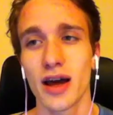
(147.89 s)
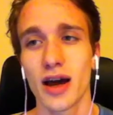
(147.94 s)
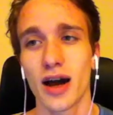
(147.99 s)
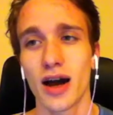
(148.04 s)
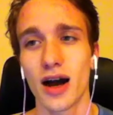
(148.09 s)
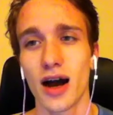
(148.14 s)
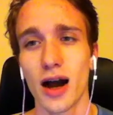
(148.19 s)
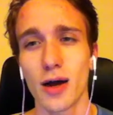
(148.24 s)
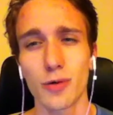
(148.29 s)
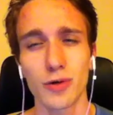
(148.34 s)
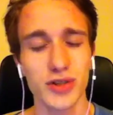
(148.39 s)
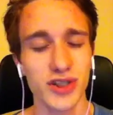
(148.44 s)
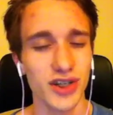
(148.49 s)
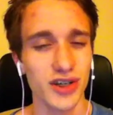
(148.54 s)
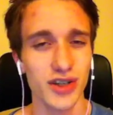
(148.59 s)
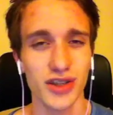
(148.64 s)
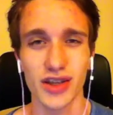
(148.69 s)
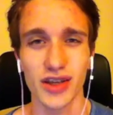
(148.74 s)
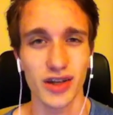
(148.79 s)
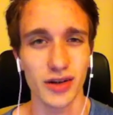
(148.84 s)
I won't
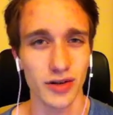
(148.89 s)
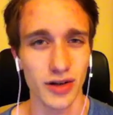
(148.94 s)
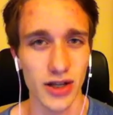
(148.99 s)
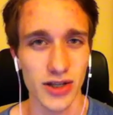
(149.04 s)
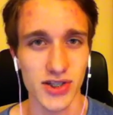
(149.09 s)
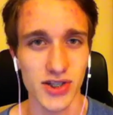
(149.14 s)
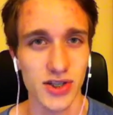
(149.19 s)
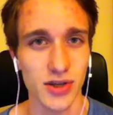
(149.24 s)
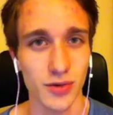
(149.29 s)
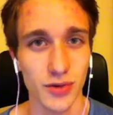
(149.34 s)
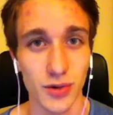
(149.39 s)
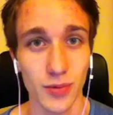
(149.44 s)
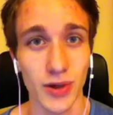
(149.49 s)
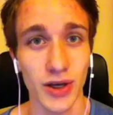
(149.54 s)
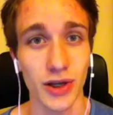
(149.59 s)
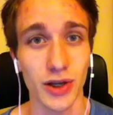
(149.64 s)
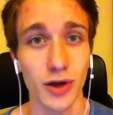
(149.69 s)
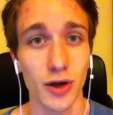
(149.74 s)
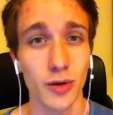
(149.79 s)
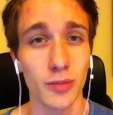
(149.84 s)
tell you the internet's the only way
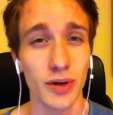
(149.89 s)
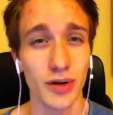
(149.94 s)
to go,